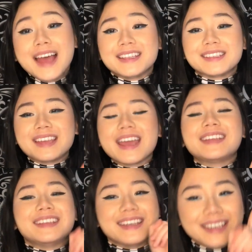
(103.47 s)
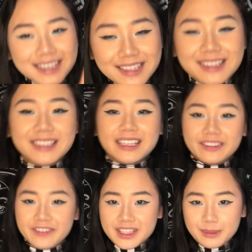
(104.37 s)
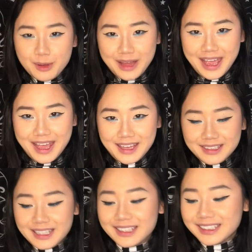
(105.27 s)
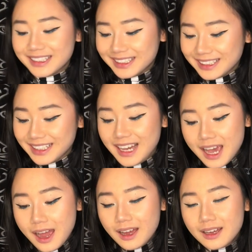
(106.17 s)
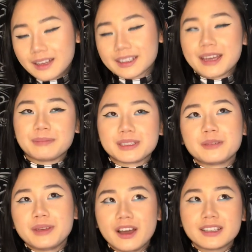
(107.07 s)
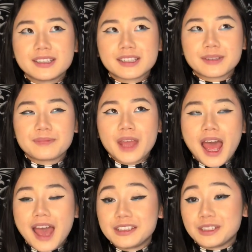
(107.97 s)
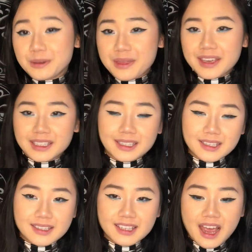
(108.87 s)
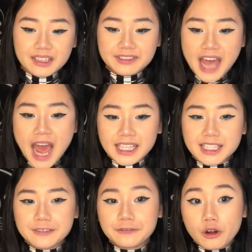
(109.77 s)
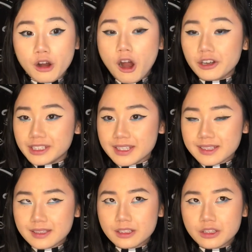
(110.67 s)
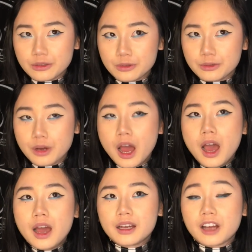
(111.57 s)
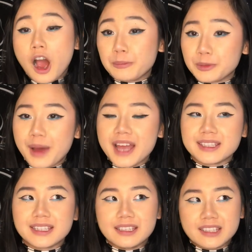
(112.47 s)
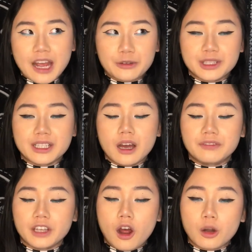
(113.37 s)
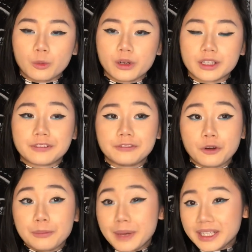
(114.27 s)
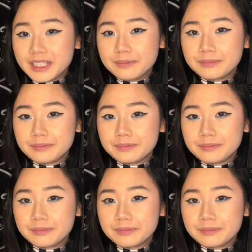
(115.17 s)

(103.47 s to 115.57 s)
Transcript: Zayn is the invisible hand. Okay, but to be honest, I do think it is kind of tacky for artists to compromise the integrity of their artwork for money.